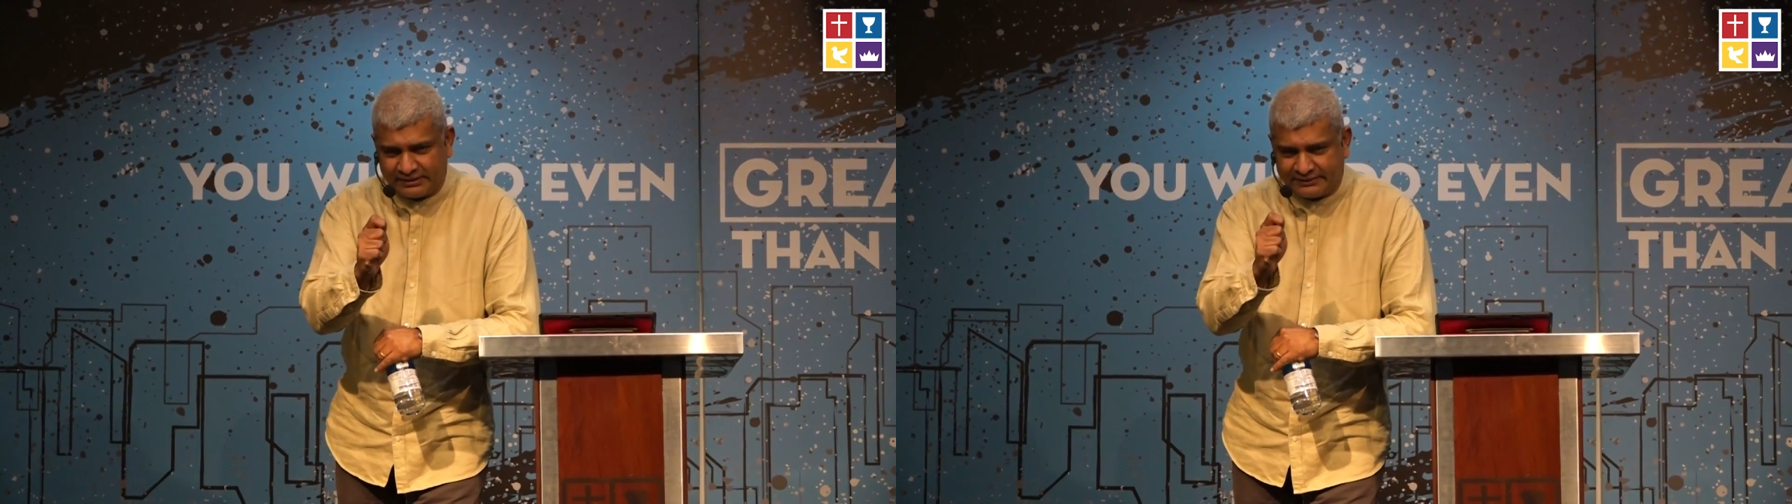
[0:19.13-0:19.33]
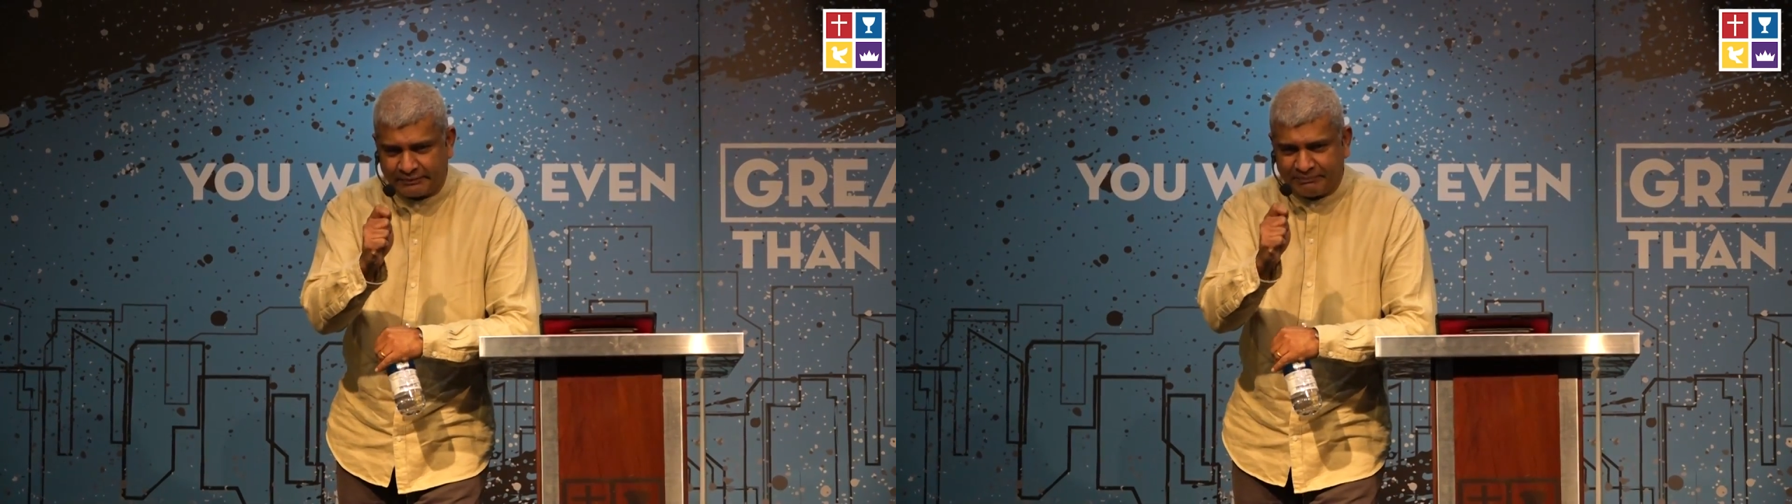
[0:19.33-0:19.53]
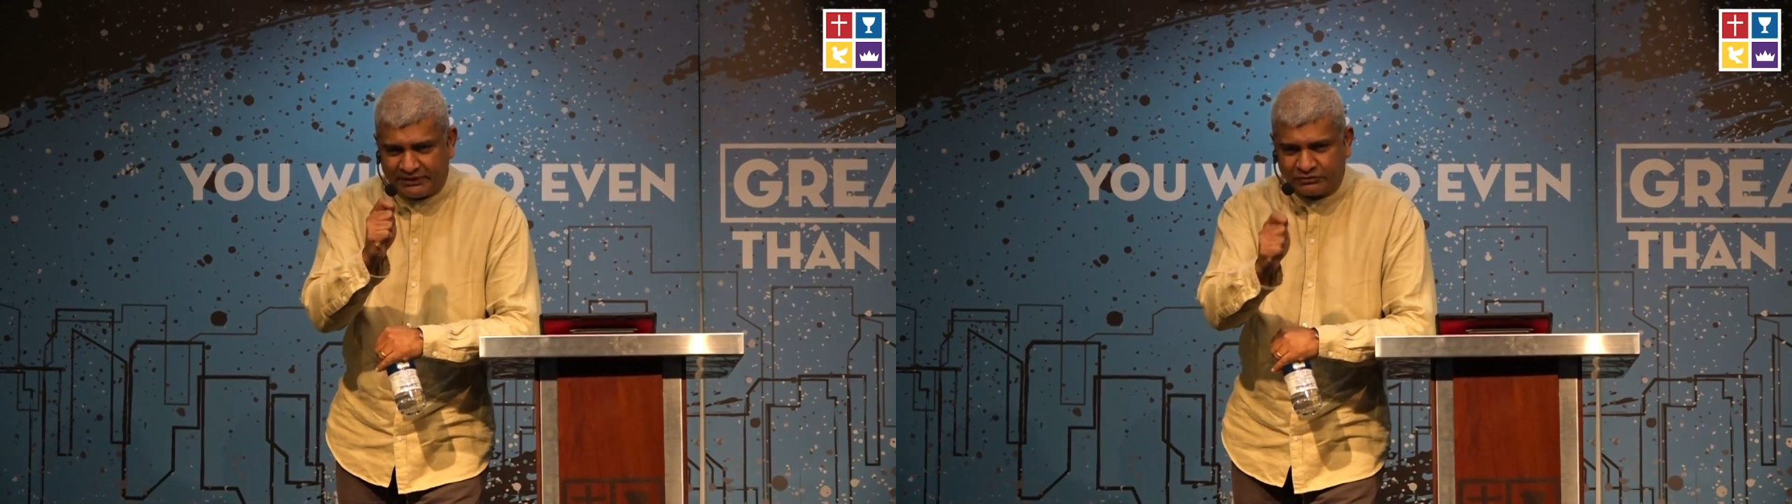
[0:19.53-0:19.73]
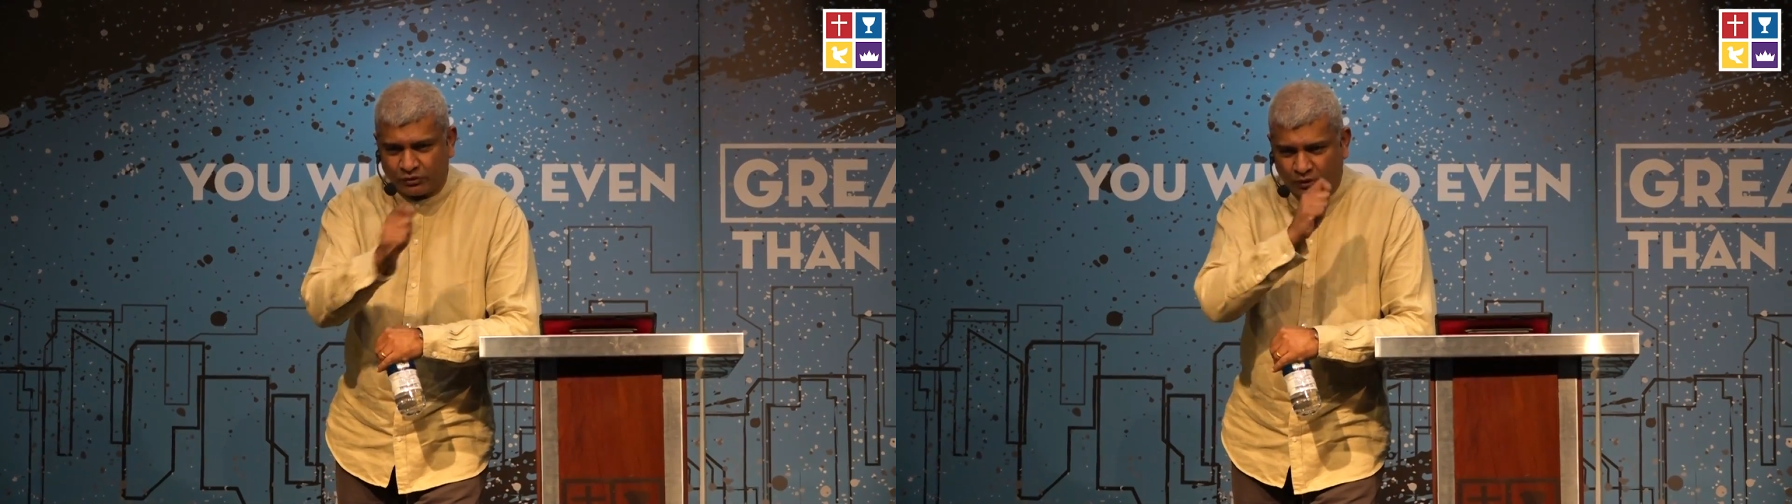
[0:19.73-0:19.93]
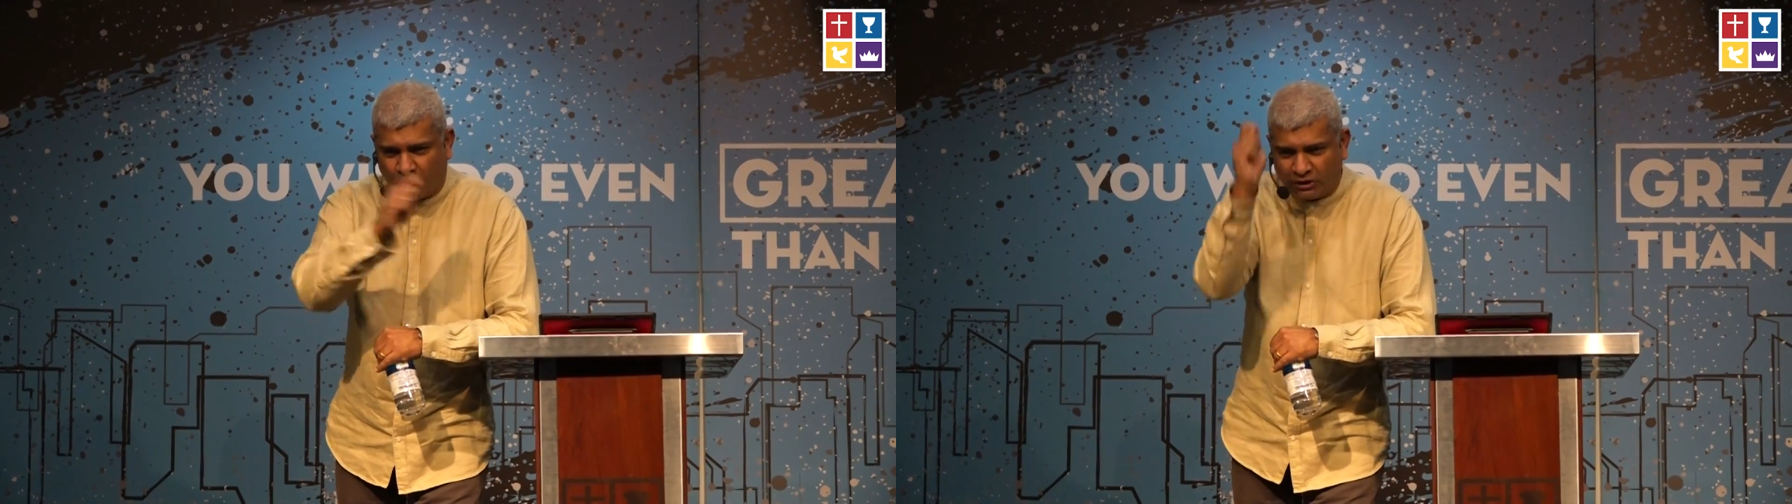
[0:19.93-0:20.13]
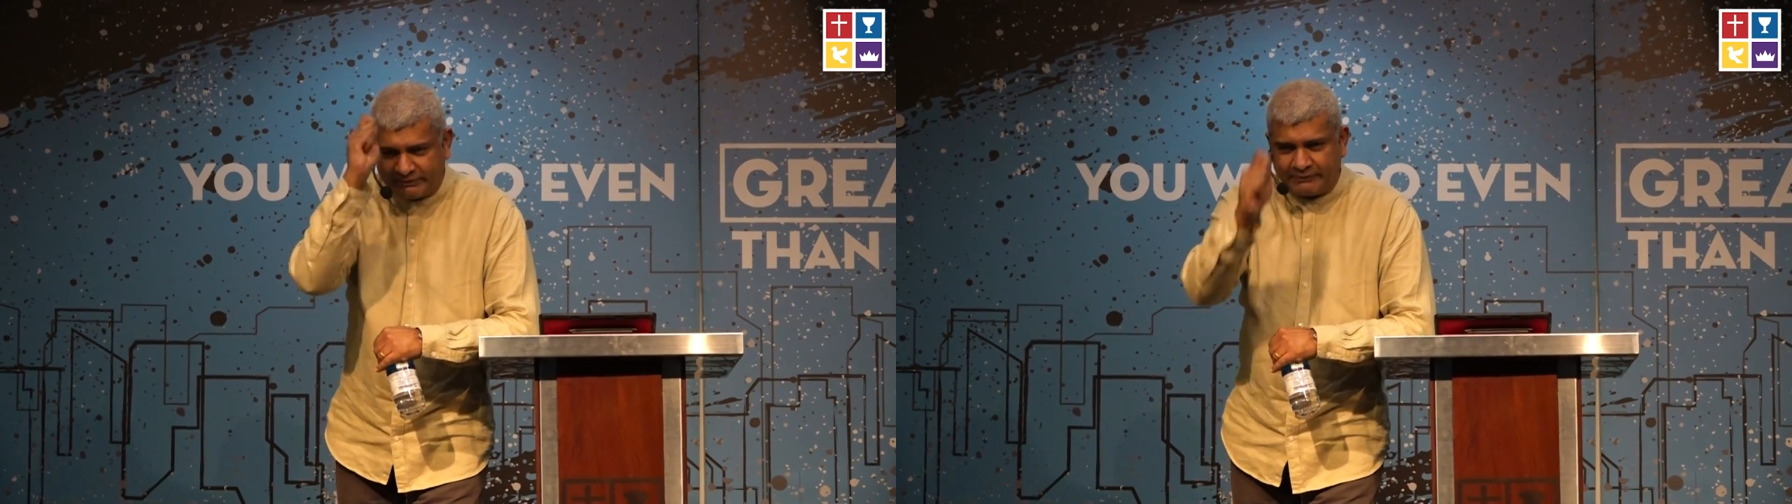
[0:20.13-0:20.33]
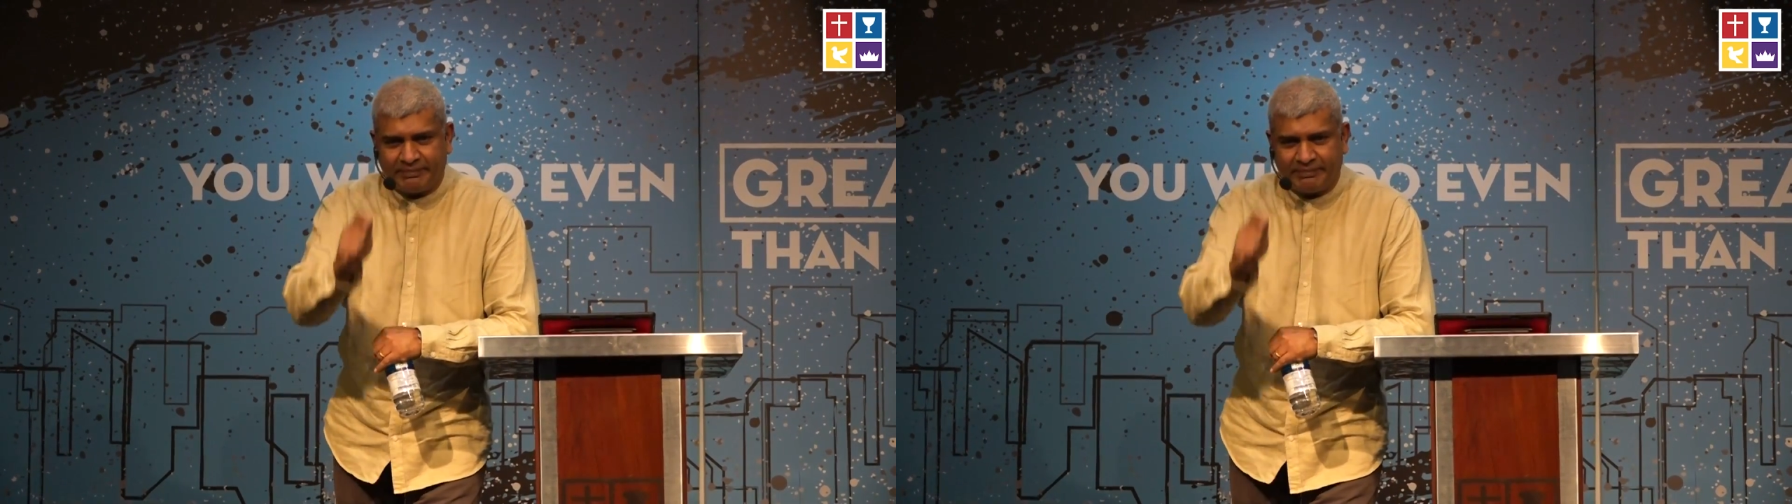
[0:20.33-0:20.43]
that may throw all my